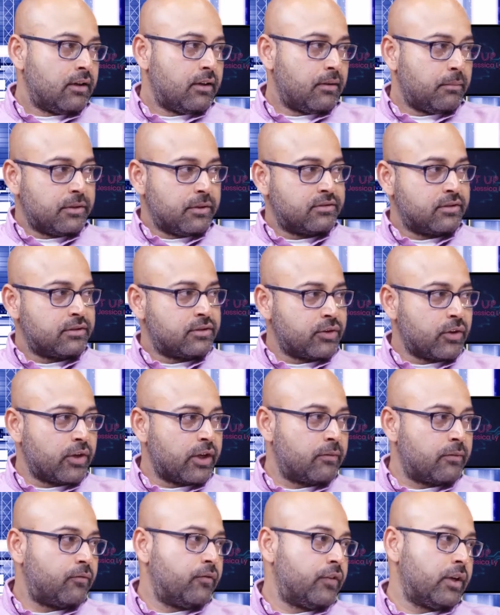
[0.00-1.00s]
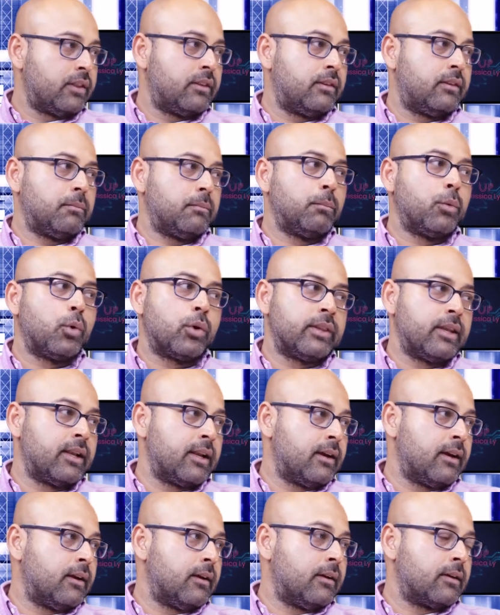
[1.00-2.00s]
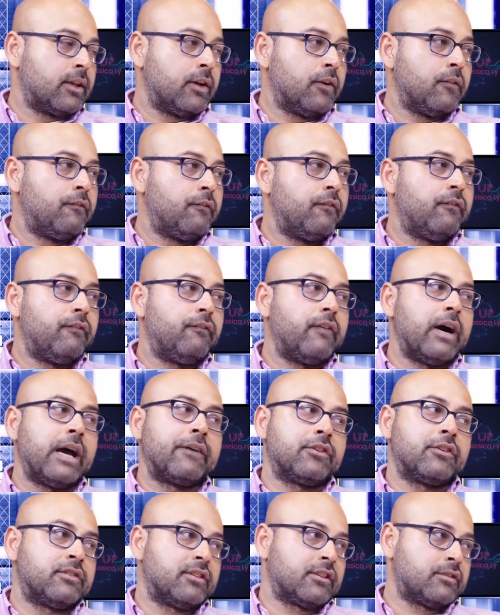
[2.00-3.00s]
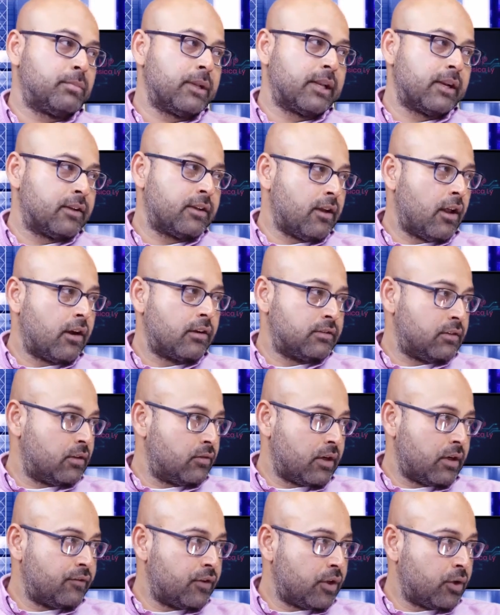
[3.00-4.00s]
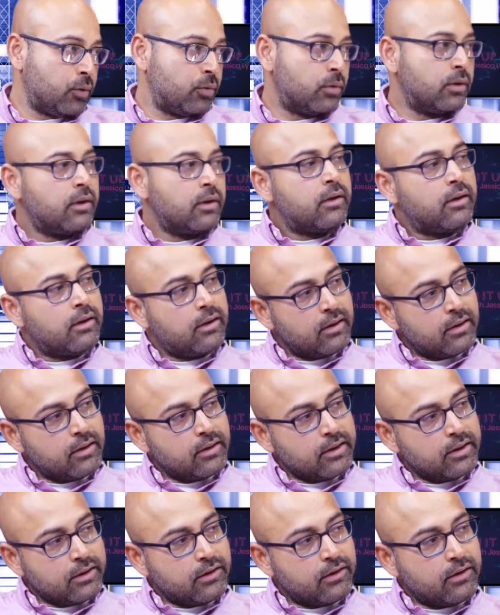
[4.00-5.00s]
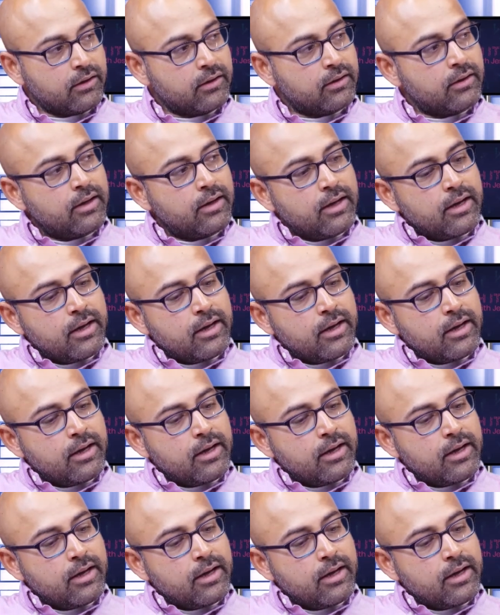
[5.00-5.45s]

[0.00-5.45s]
a business unit with more than a you know five to six billion dollars in revenue a year,